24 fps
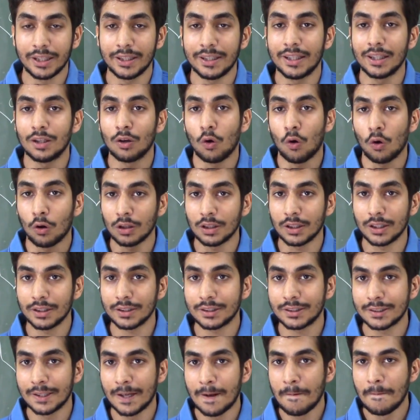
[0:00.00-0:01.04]
He did all
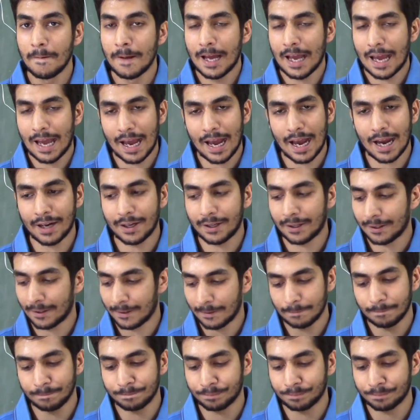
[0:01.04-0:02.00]
this, and